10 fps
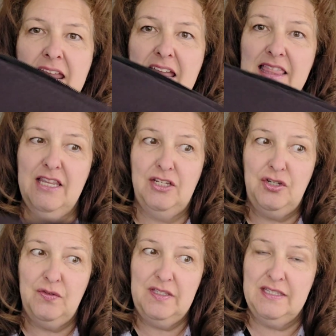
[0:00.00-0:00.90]
and then
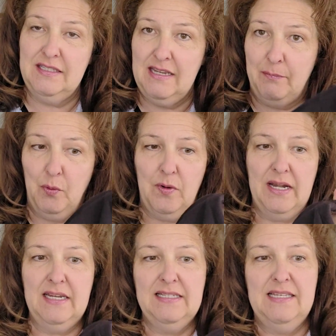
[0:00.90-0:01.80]
used the
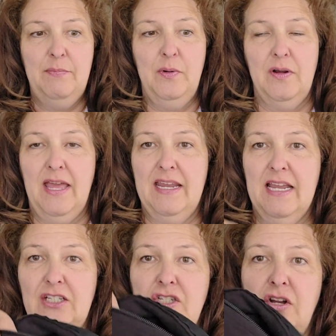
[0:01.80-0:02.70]
separating zipper like
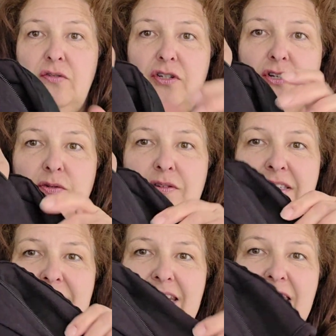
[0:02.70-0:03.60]
I showed you.
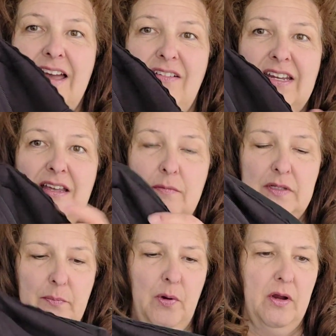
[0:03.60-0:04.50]
See how it comes
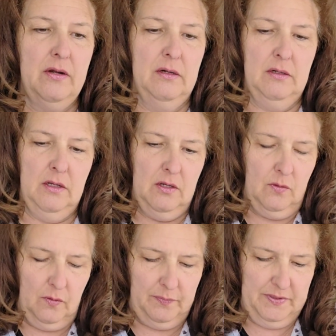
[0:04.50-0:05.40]
apart?
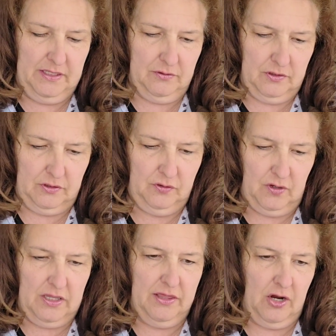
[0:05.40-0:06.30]
Whoops, there's a
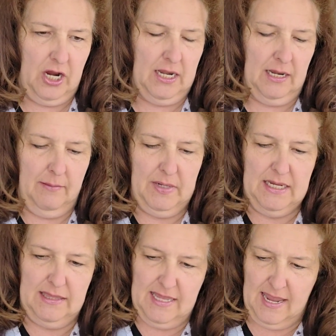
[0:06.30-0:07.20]
stray thread. Let me
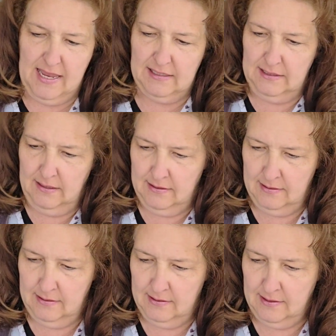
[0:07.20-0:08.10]
get that.
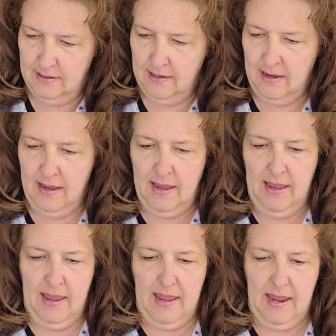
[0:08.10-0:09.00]

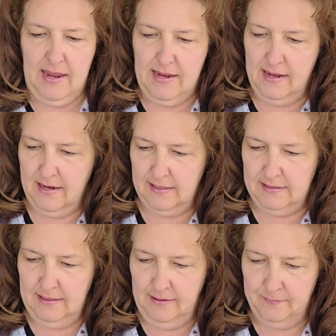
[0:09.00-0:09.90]
And